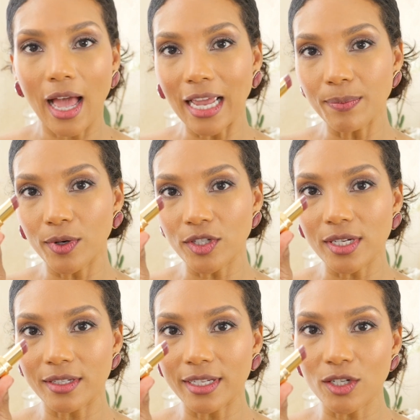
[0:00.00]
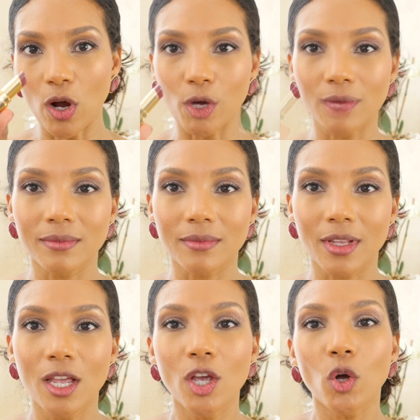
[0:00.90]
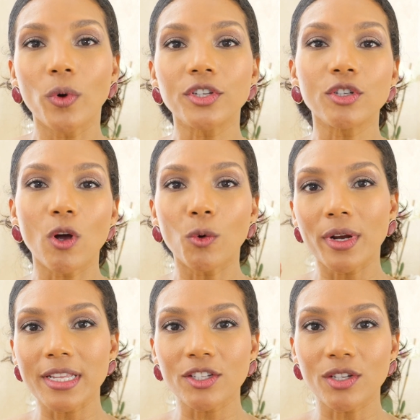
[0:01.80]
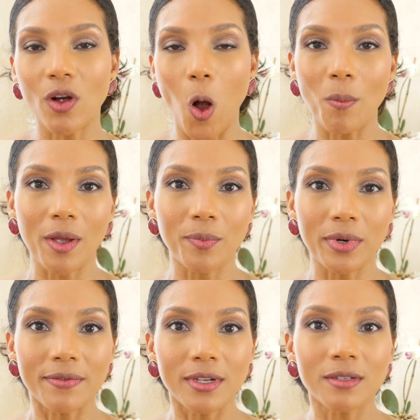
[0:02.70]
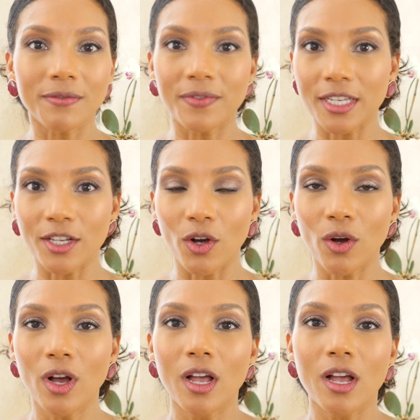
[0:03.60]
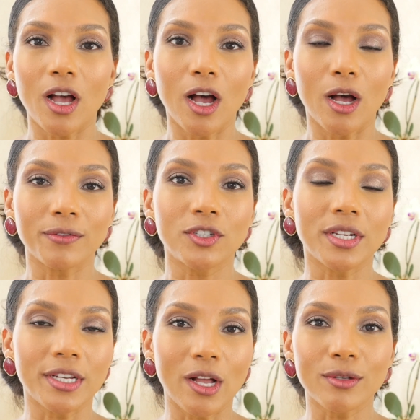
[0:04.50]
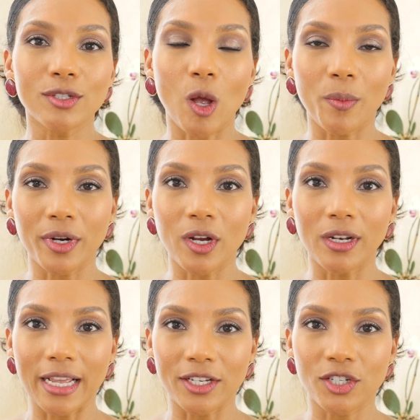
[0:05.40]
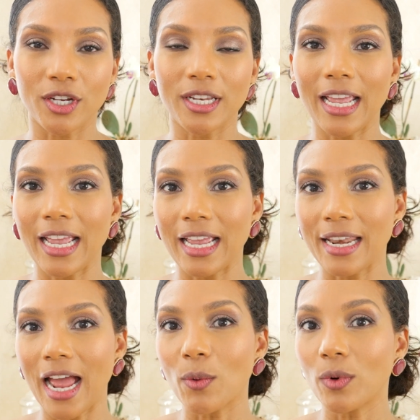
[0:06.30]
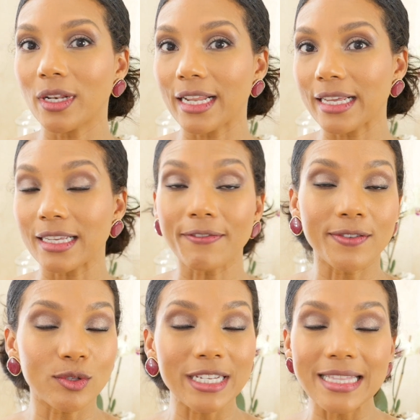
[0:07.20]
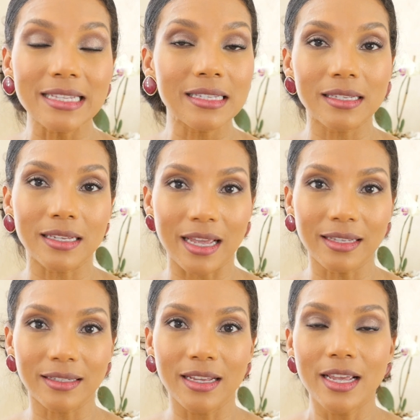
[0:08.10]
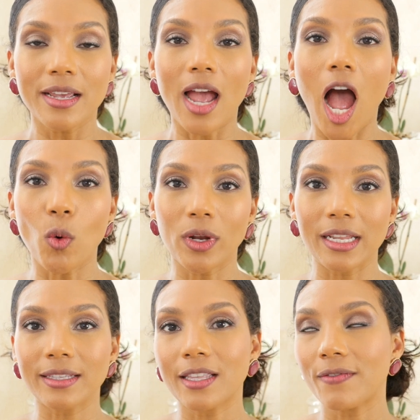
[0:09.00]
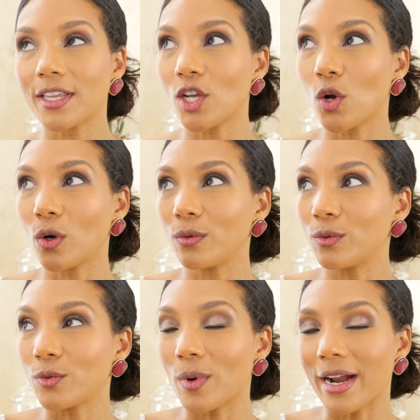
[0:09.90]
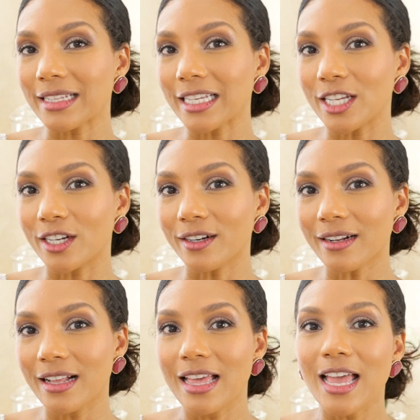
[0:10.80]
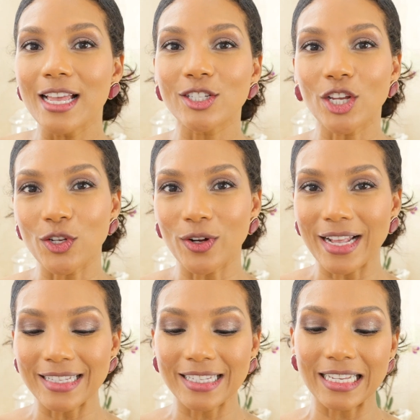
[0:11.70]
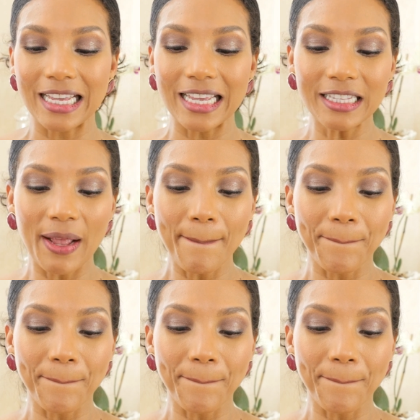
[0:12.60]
I purchased this color, which you already saw on my previous video of Chanel summer collection and I will link, if you didn't see it, I will link the video right here so you can see it.